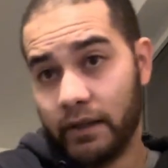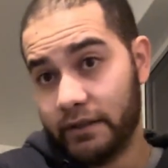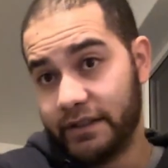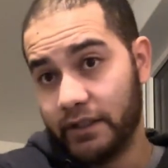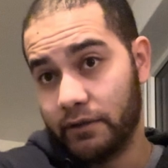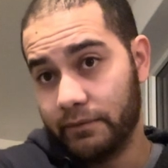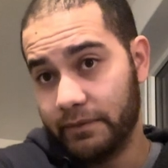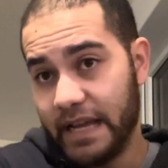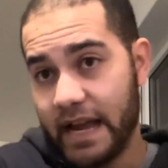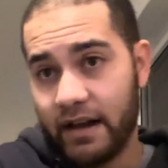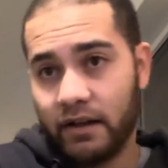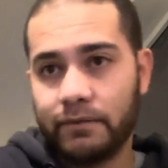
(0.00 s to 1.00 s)
So
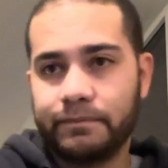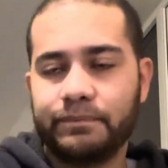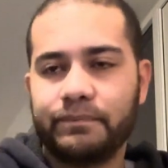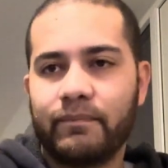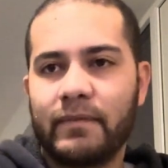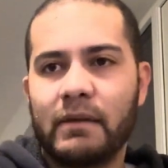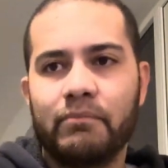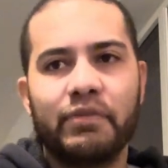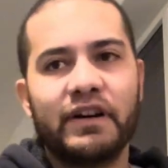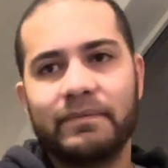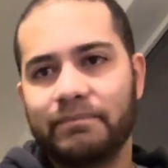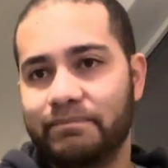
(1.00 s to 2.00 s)
yeah,
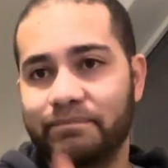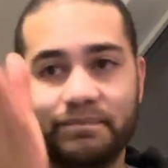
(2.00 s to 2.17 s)
but